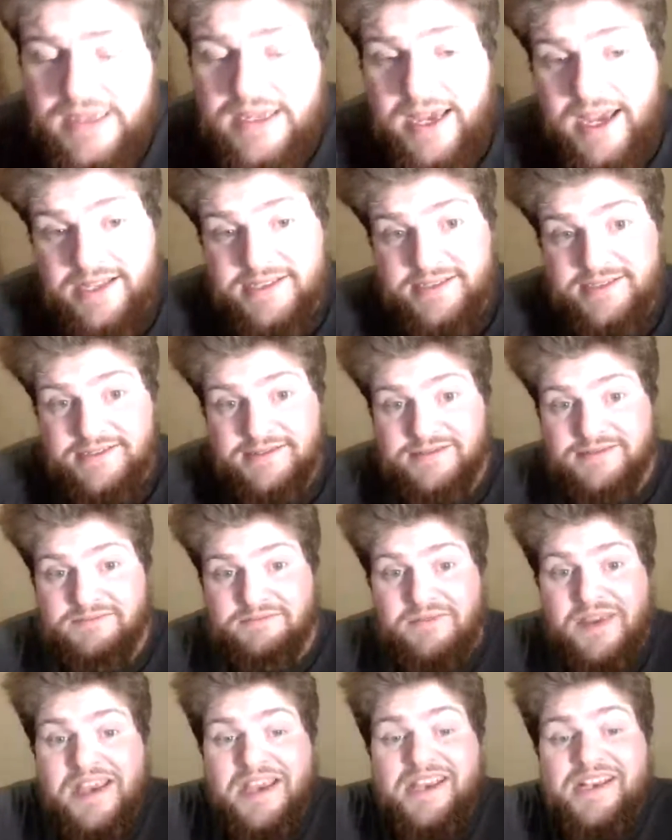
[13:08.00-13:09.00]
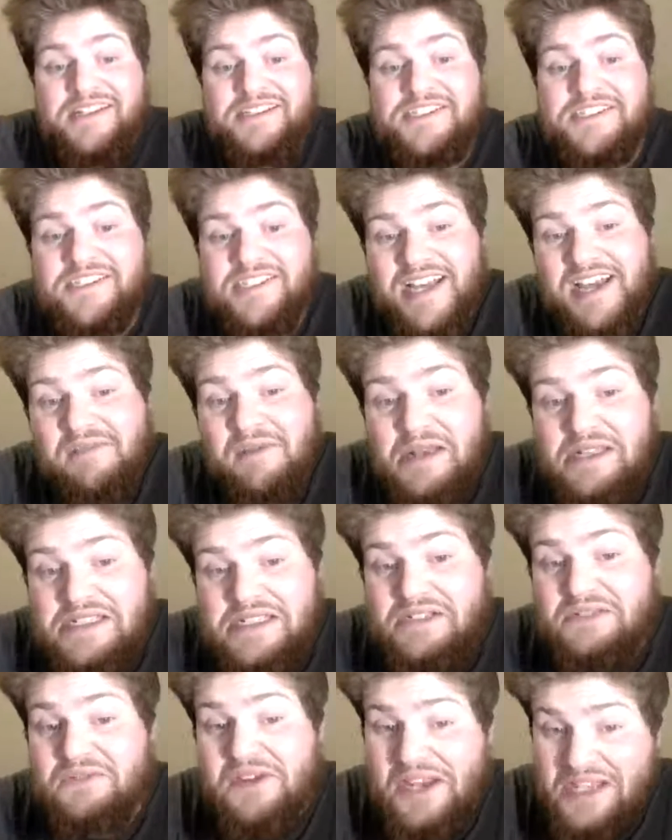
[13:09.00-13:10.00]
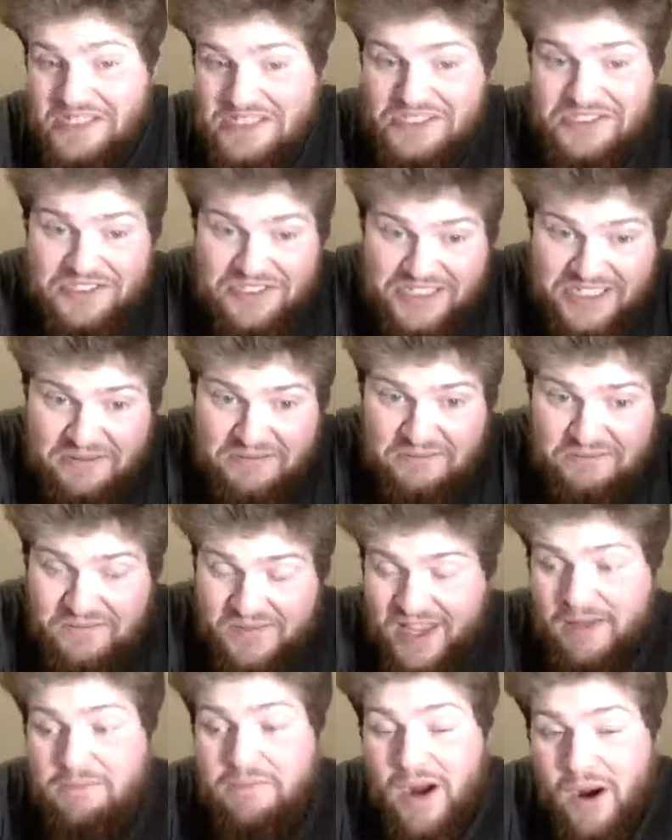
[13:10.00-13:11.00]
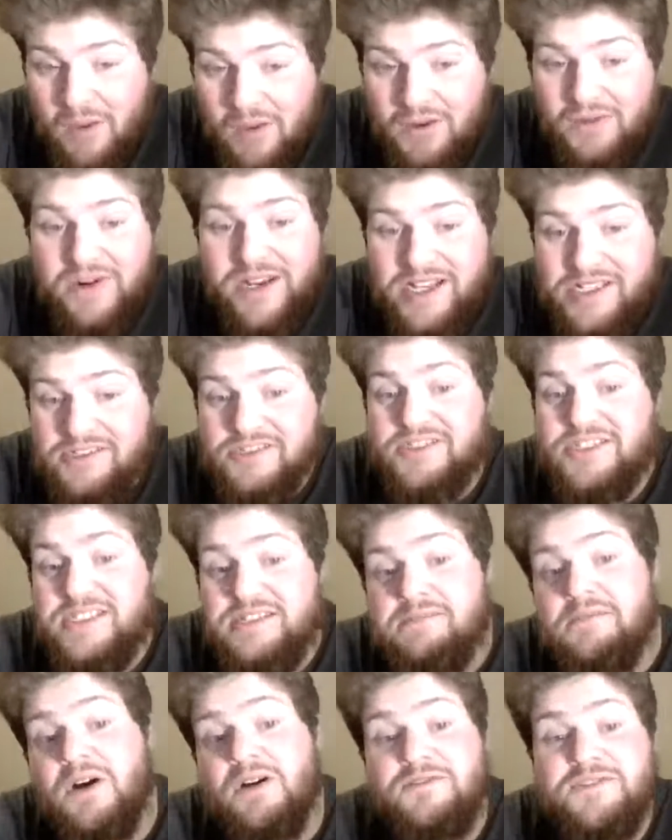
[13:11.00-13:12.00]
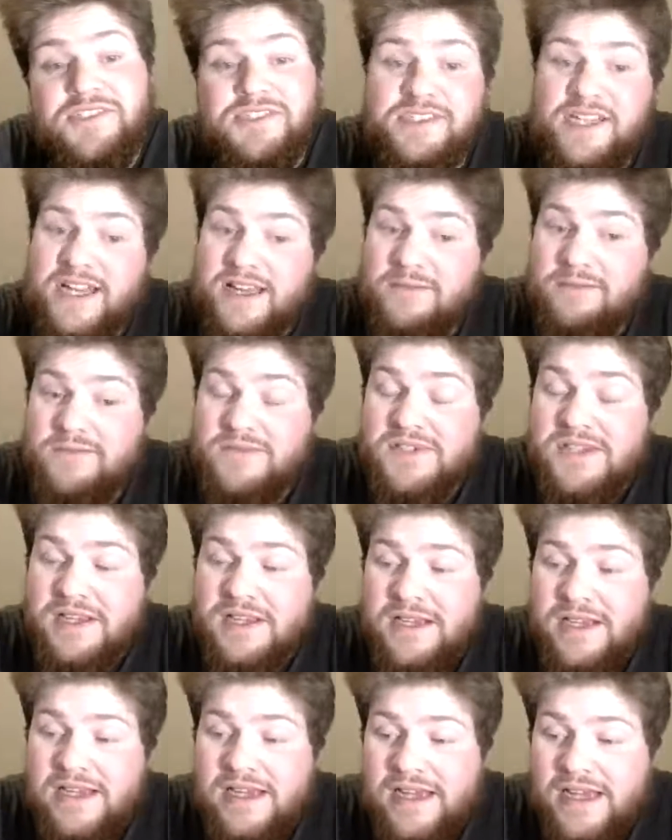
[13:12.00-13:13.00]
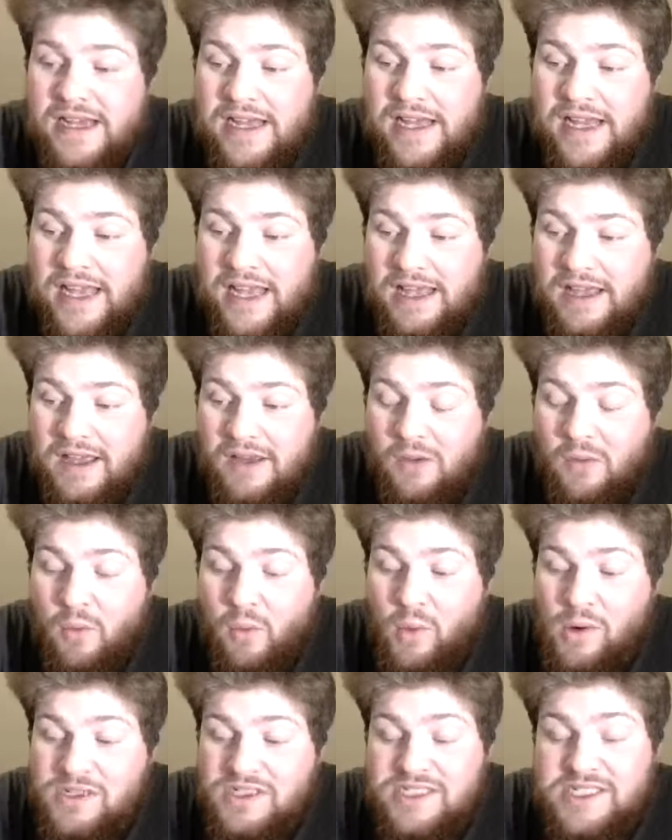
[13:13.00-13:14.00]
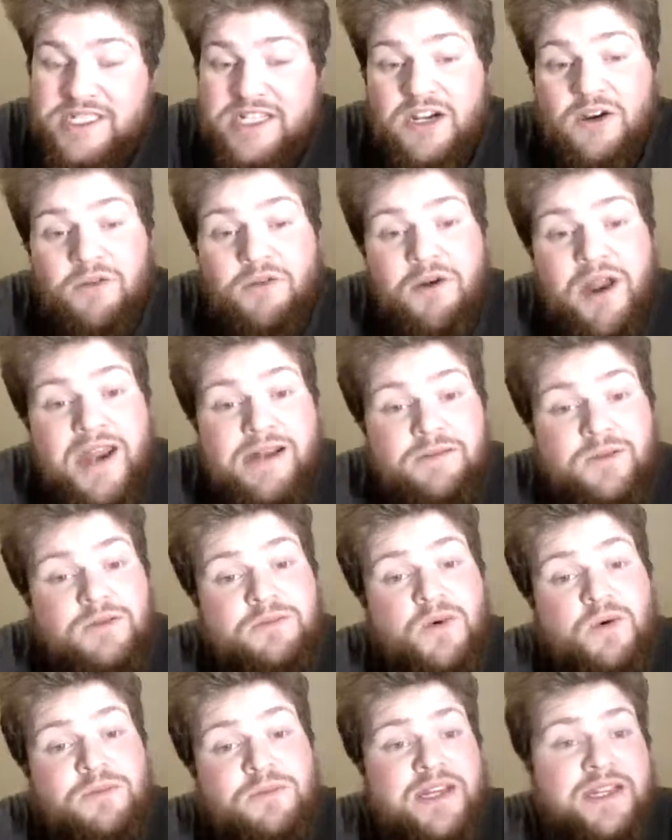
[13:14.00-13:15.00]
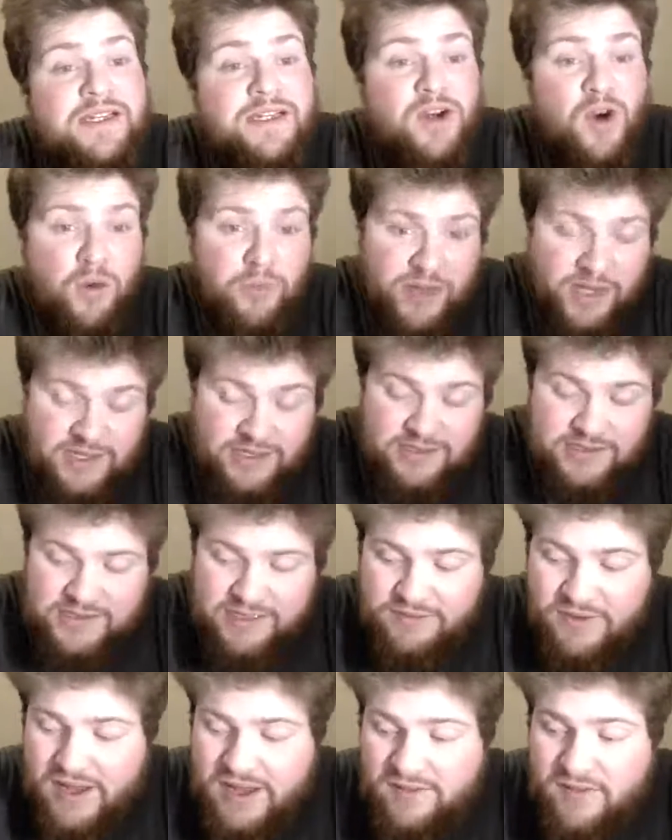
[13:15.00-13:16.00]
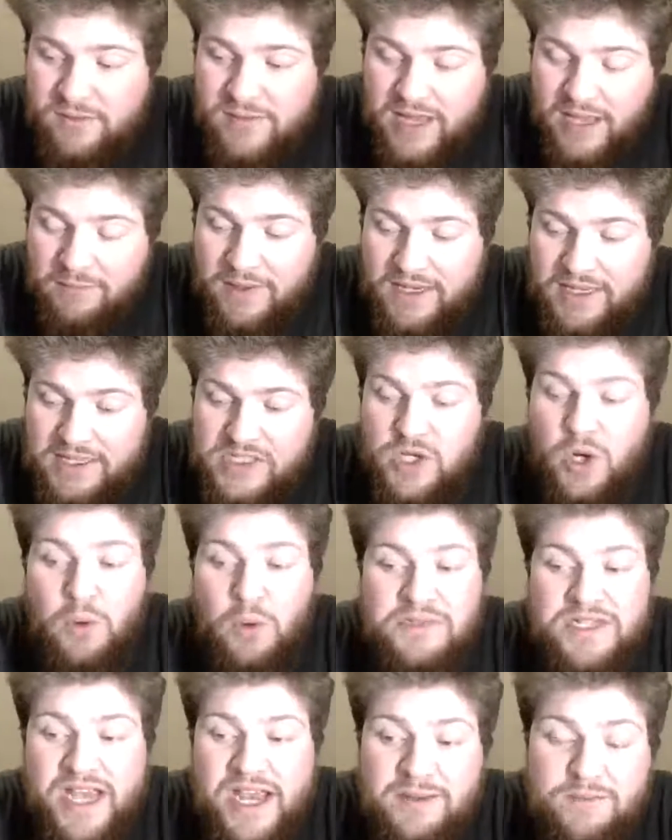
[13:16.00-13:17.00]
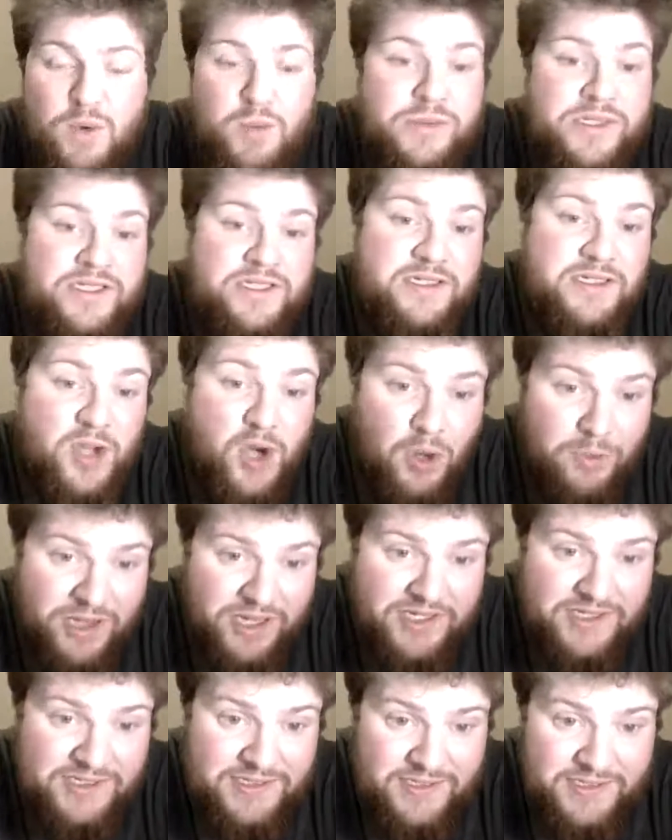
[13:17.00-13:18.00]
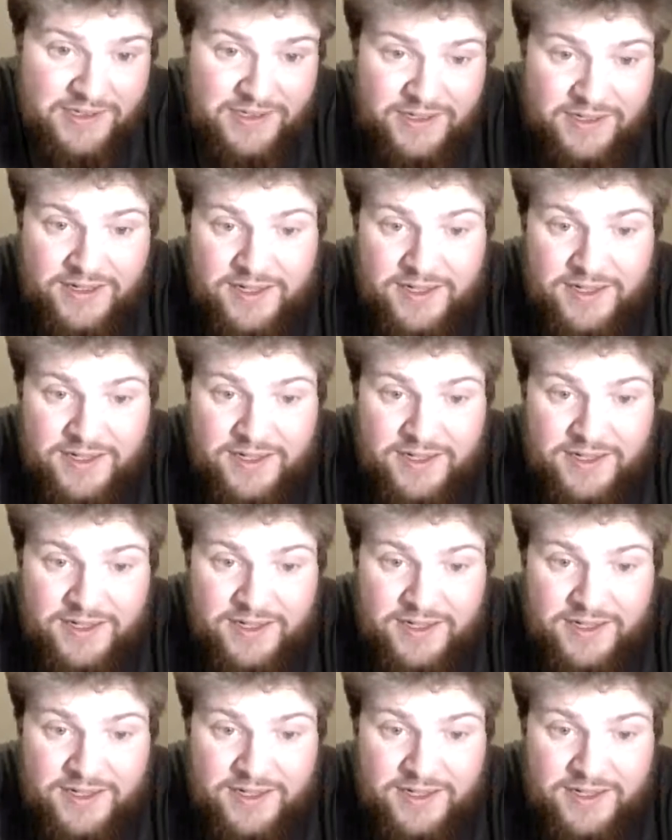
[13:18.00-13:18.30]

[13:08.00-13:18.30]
yes, making Shazam into a Ranger team, like a Power Ranger team of Shazams, it was an incredible moment in comics. If I ever make my top 10 moments in comics,